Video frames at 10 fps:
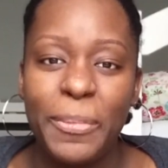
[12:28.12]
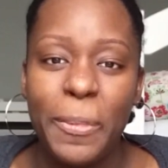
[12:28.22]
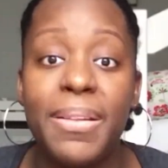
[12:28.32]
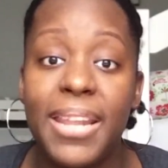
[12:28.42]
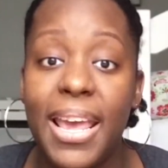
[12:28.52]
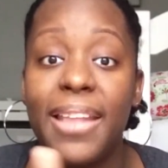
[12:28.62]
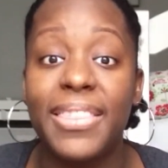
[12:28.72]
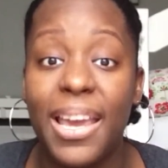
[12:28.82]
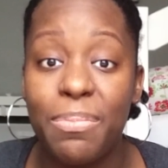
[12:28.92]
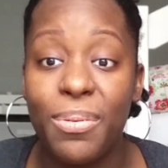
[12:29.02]
and
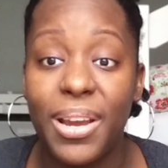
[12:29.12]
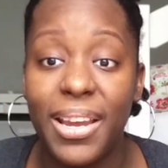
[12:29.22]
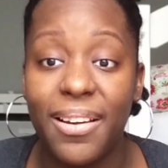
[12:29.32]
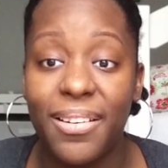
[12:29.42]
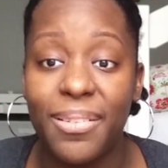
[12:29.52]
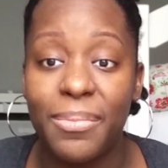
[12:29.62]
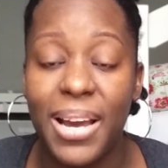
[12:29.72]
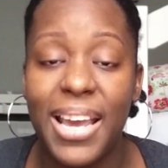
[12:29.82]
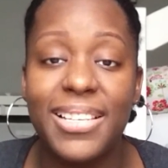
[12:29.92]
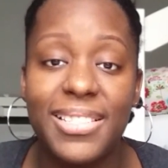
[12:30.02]
at that point,
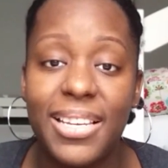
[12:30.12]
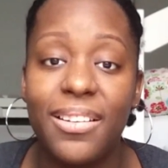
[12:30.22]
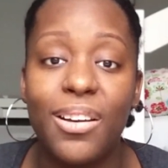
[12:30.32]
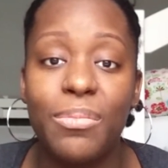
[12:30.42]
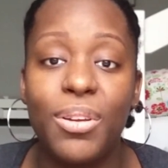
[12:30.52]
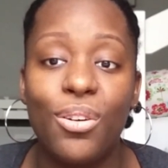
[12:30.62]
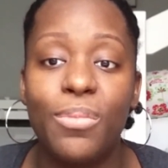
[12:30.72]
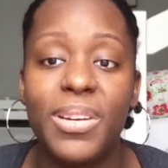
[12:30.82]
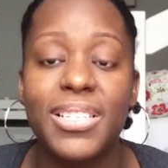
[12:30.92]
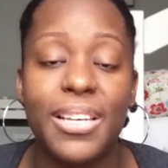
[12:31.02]
I had sent hubby
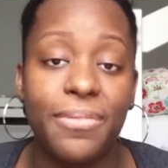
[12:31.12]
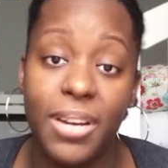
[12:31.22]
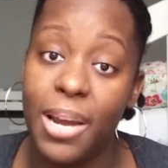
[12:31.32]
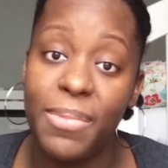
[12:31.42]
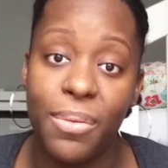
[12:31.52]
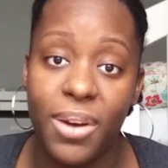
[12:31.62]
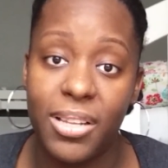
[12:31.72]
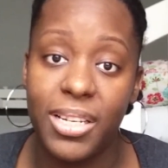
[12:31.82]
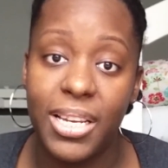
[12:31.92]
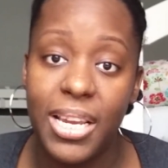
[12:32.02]
home because I forgot my
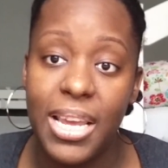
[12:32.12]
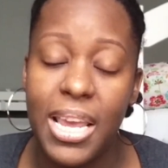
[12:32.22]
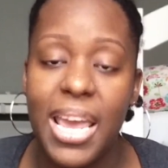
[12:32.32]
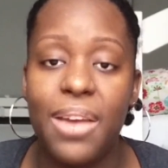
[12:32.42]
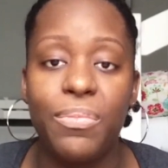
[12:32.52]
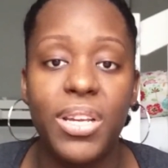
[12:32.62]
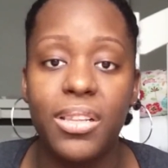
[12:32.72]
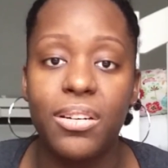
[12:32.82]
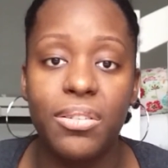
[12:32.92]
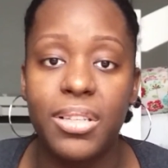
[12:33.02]
wallet. And we
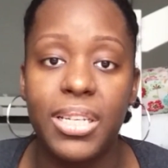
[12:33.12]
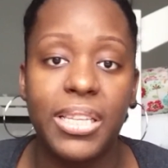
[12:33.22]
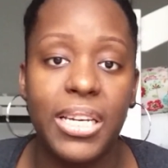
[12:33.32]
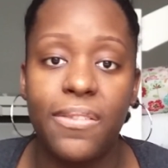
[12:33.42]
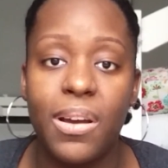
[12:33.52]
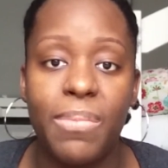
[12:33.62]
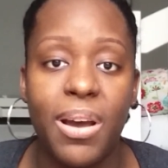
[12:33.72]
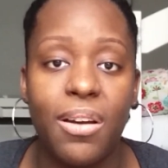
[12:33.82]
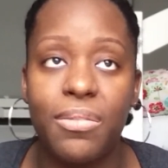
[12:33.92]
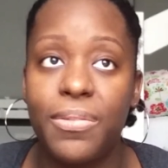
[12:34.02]
literally live
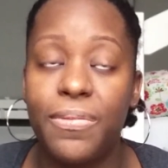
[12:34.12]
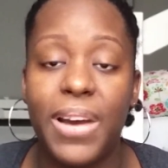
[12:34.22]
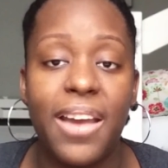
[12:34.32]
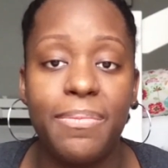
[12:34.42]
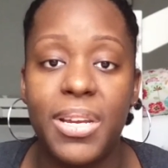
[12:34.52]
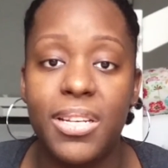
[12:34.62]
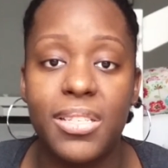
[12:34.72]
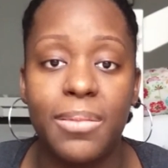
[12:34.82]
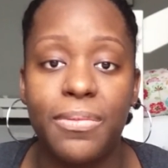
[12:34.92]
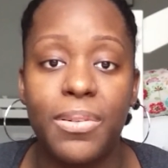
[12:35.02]
about 5
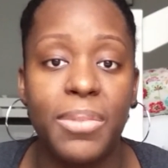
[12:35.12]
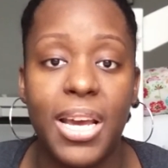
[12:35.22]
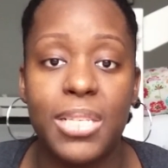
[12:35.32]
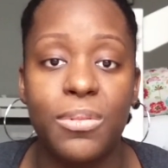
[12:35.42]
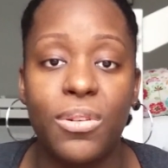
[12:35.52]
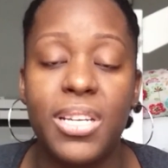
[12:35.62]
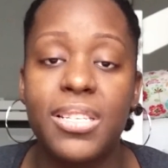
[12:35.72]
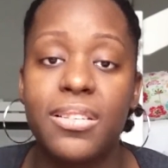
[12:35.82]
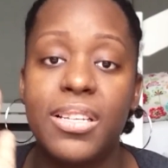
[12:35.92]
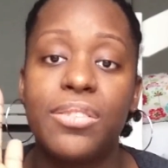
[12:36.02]
minutes up from the hospital.
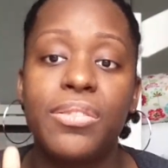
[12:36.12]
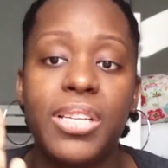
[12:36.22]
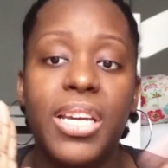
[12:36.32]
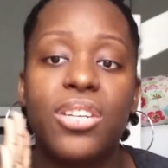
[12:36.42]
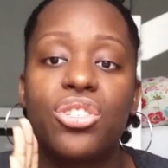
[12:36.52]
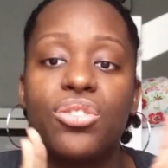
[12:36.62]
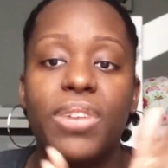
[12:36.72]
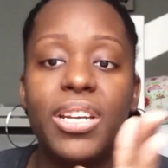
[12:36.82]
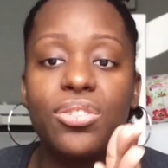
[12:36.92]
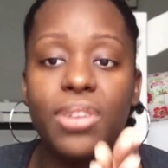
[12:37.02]
It's literally a
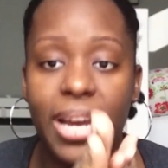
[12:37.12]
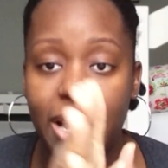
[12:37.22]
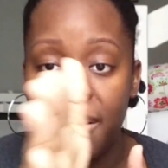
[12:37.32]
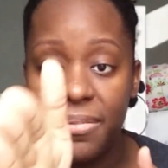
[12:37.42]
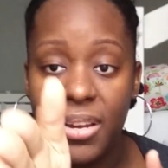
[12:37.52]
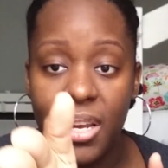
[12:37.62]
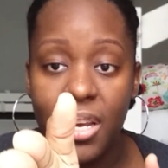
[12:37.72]
straight drive